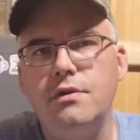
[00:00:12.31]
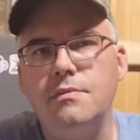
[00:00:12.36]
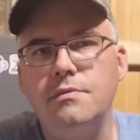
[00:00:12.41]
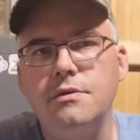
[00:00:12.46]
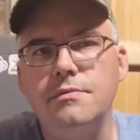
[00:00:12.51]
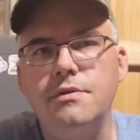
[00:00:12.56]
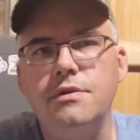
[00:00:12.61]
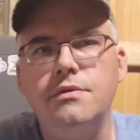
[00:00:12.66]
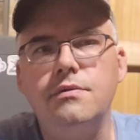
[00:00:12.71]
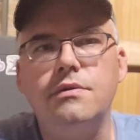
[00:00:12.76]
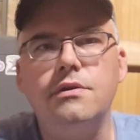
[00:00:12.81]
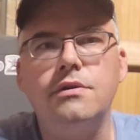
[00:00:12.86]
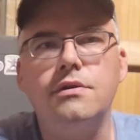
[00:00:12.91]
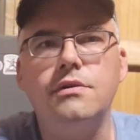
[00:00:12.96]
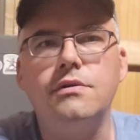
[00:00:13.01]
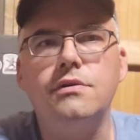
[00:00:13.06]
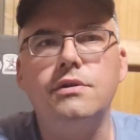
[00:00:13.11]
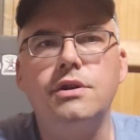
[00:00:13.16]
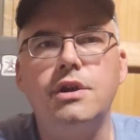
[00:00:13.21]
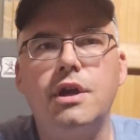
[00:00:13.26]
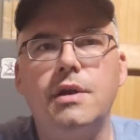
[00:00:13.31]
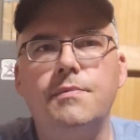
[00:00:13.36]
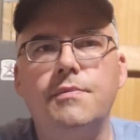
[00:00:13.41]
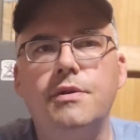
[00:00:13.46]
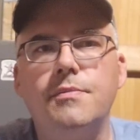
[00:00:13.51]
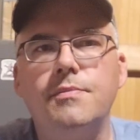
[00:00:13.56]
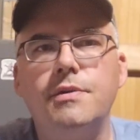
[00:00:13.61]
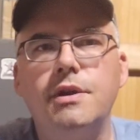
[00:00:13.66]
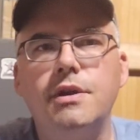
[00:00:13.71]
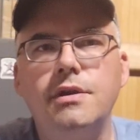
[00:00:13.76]
I'm going to be doing another shop
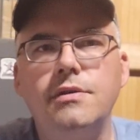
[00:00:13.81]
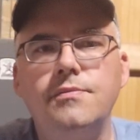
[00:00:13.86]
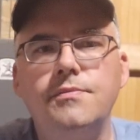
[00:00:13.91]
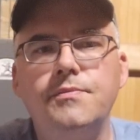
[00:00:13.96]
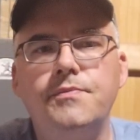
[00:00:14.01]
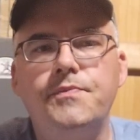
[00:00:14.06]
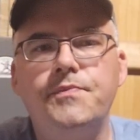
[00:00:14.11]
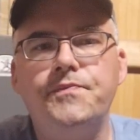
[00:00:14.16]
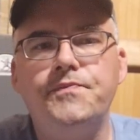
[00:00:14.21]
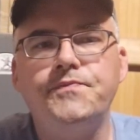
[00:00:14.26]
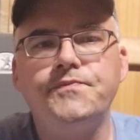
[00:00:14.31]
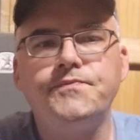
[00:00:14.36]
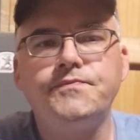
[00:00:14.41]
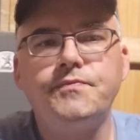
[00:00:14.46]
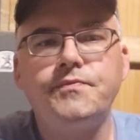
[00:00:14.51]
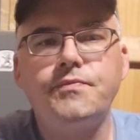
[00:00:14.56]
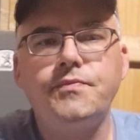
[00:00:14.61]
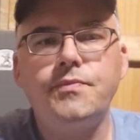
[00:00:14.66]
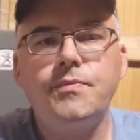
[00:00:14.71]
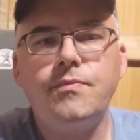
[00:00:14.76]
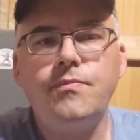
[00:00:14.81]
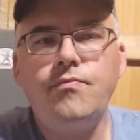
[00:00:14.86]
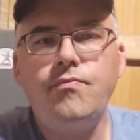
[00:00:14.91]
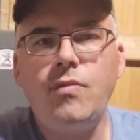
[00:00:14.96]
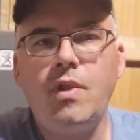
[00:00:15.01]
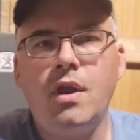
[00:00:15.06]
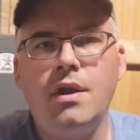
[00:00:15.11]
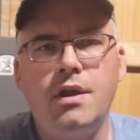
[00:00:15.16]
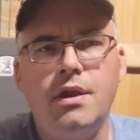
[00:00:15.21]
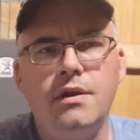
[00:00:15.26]
update.
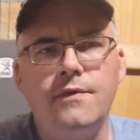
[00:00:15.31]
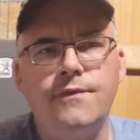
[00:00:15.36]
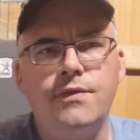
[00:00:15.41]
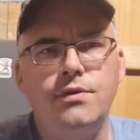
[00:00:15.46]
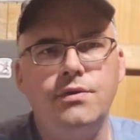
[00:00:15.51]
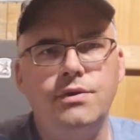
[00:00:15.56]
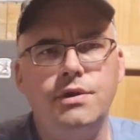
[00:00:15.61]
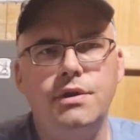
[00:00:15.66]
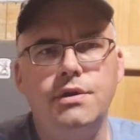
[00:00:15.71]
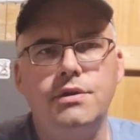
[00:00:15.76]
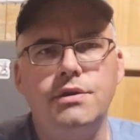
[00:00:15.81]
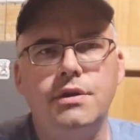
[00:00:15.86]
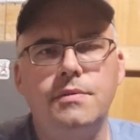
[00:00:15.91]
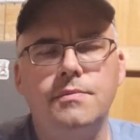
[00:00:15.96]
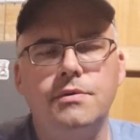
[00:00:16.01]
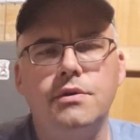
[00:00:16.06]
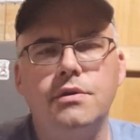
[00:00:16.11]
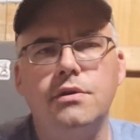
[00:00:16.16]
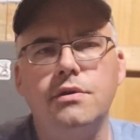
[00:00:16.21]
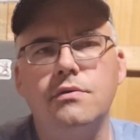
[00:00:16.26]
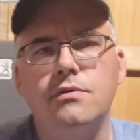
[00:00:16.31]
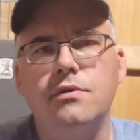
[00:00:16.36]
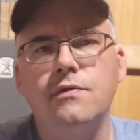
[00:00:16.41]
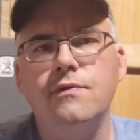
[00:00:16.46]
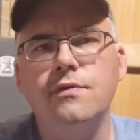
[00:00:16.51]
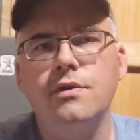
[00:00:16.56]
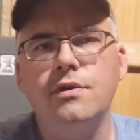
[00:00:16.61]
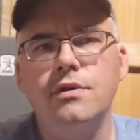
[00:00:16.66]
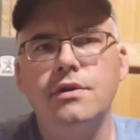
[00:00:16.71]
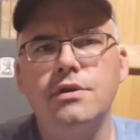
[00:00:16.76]
I got a few things that I'm going to go
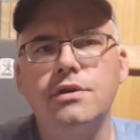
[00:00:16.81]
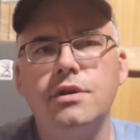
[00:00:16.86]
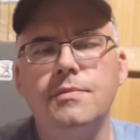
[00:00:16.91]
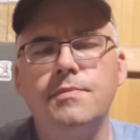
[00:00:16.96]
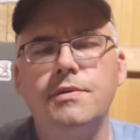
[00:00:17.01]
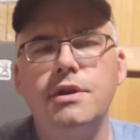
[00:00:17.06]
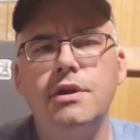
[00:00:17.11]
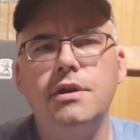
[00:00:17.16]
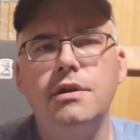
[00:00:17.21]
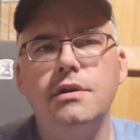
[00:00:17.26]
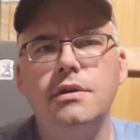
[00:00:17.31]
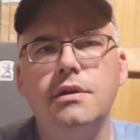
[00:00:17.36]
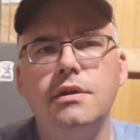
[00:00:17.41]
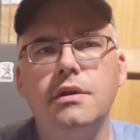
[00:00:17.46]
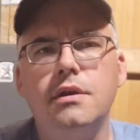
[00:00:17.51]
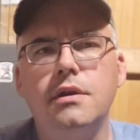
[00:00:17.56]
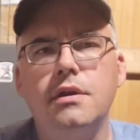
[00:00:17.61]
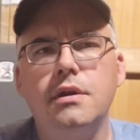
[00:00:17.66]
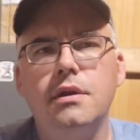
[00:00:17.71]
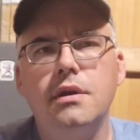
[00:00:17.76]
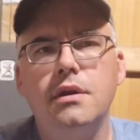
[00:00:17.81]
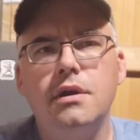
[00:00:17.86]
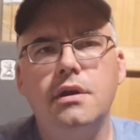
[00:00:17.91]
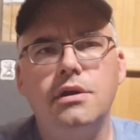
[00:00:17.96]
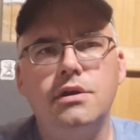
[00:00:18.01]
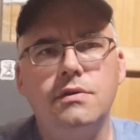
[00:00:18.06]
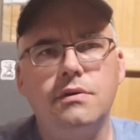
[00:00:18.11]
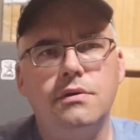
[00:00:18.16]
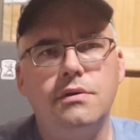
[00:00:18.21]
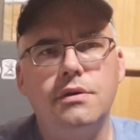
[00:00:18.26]
over in this update,
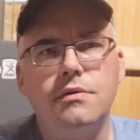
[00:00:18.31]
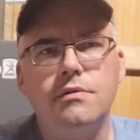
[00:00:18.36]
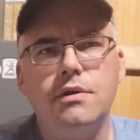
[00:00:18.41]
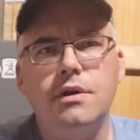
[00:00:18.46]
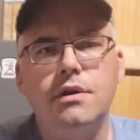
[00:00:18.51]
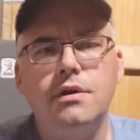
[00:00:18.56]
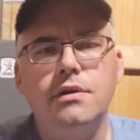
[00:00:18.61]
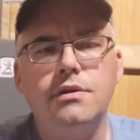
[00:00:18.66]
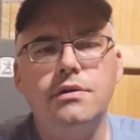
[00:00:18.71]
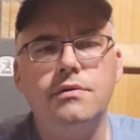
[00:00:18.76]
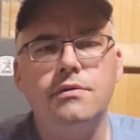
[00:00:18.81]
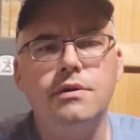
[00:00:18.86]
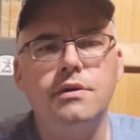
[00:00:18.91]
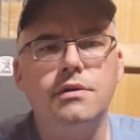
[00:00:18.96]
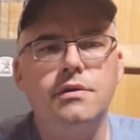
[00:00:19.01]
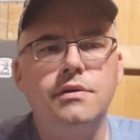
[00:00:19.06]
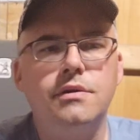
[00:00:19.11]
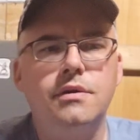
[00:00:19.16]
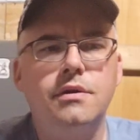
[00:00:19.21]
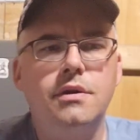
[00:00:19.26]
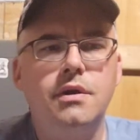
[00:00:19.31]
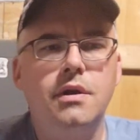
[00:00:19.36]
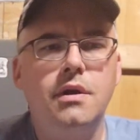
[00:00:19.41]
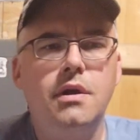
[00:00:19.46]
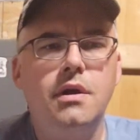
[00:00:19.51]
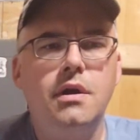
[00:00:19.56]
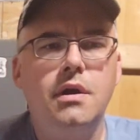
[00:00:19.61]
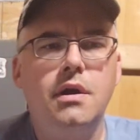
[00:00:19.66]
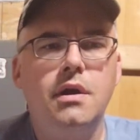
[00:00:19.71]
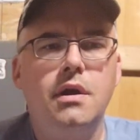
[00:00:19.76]
so I'll get right into it.
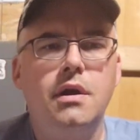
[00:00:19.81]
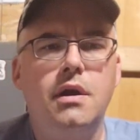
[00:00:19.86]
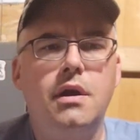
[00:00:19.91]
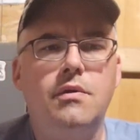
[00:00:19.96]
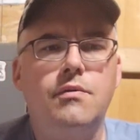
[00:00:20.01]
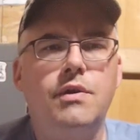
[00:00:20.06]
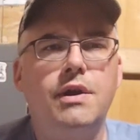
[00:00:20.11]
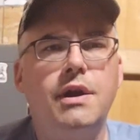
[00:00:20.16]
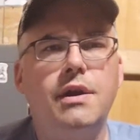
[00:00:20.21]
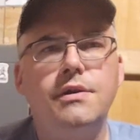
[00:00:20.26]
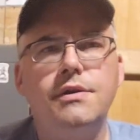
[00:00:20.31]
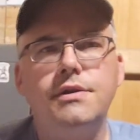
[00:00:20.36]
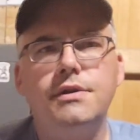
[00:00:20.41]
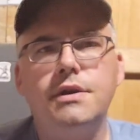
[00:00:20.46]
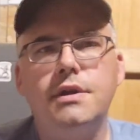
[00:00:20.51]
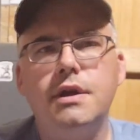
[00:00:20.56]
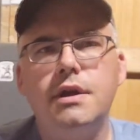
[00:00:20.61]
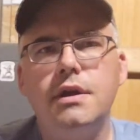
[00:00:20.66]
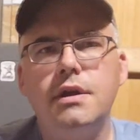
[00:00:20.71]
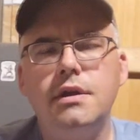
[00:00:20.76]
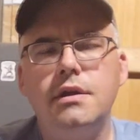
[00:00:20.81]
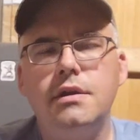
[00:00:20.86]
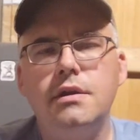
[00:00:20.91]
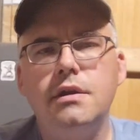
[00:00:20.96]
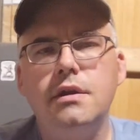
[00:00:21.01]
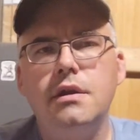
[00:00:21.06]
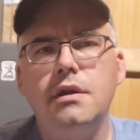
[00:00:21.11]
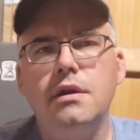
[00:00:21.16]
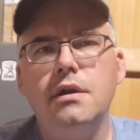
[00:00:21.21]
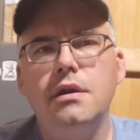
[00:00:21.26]
Right out of the gate,
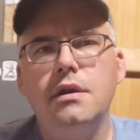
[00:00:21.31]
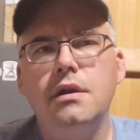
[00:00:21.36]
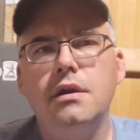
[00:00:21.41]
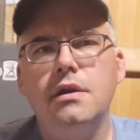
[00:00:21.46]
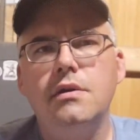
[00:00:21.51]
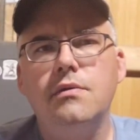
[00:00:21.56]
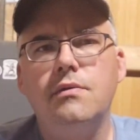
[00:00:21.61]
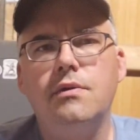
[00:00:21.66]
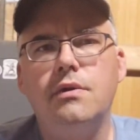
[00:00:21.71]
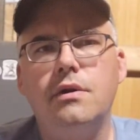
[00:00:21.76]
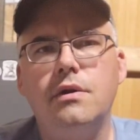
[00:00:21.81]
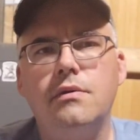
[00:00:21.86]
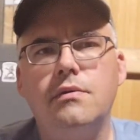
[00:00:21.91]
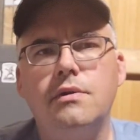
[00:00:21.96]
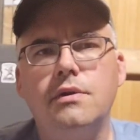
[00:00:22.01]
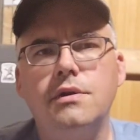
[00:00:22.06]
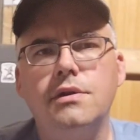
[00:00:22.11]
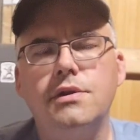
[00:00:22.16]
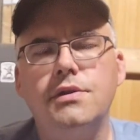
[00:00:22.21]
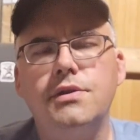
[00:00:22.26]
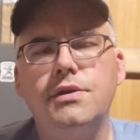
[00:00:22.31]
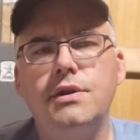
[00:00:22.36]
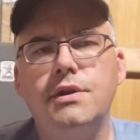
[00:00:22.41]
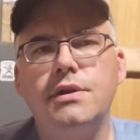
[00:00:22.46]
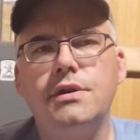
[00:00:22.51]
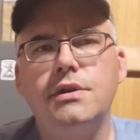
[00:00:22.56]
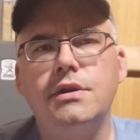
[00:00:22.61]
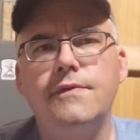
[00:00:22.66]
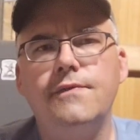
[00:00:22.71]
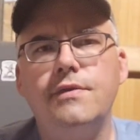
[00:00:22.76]
one of the
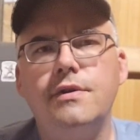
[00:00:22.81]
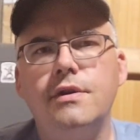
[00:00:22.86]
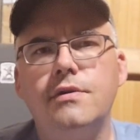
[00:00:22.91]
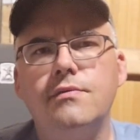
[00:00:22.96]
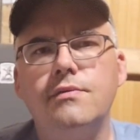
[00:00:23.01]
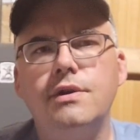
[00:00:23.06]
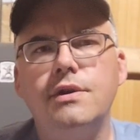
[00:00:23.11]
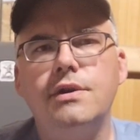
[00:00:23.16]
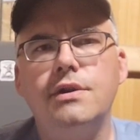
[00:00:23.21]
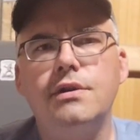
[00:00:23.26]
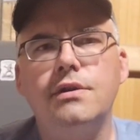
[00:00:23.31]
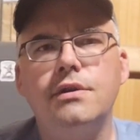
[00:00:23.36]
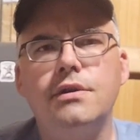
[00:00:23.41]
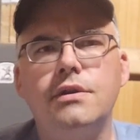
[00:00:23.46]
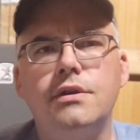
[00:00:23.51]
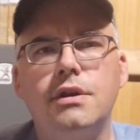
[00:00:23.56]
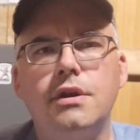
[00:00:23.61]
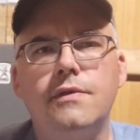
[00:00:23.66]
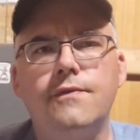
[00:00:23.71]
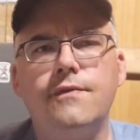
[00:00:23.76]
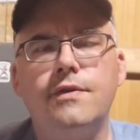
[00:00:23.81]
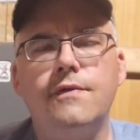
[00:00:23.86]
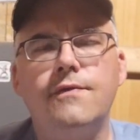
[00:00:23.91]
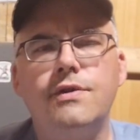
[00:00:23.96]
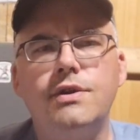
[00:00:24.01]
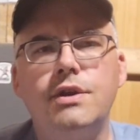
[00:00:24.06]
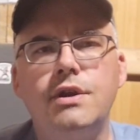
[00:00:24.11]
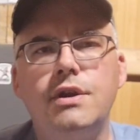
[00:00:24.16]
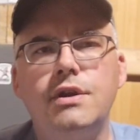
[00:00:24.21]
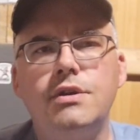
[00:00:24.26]
things that I've done recently is
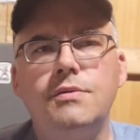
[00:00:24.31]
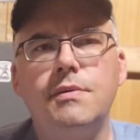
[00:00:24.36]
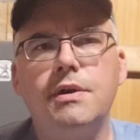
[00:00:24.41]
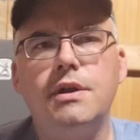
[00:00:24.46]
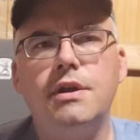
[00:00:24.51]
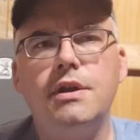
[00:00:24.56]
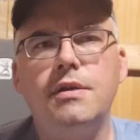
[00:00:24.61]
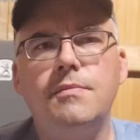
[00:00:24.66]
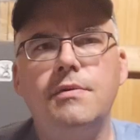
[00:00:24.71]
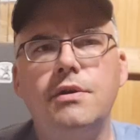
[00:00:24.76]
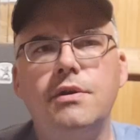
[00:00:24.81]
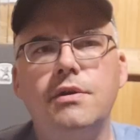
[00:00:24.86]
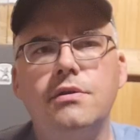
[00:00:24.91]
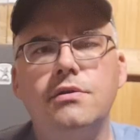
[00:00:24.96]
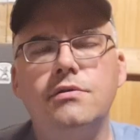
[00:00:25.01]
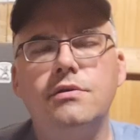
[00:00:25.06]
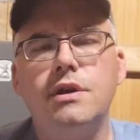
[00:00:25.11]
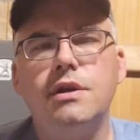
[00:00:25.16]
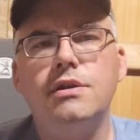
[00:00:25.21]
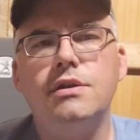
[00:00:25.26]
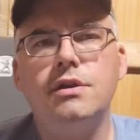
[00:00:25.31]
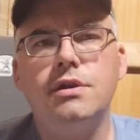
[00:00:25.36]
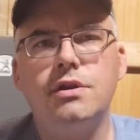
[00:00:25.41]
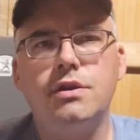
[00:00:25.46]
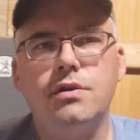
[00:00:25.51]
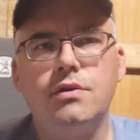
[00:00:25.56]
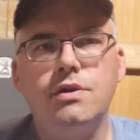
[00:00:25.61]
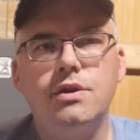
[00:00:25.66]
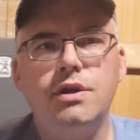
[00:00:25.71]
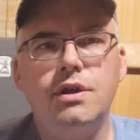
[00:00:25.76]
I've changed my email address
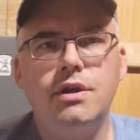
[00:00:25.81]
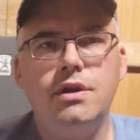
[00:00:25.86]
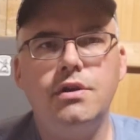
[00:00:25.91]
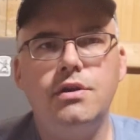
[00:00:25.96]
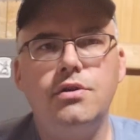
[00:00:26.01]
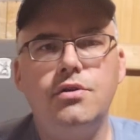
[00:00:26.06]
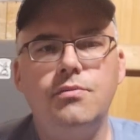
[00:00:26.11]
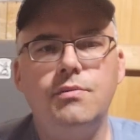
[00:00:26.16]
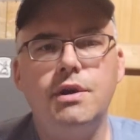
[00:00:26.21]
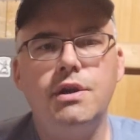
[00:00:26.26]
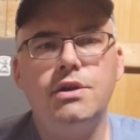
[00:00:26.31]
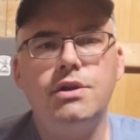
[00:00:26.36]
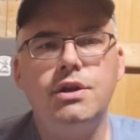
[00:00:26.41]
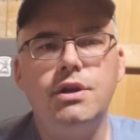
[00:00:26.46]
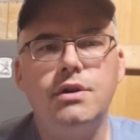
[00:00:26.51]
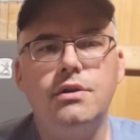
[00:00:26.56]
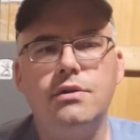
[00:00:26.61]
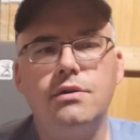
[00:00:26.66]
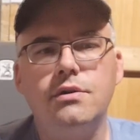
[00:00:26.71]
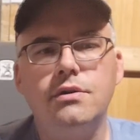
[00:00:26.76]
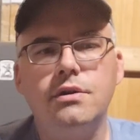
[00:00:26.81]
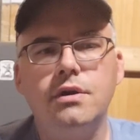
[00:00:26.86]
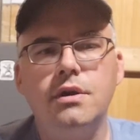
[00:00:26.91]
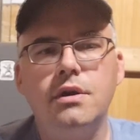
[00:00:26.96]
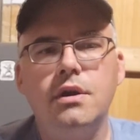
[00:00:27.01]
associated to my channel.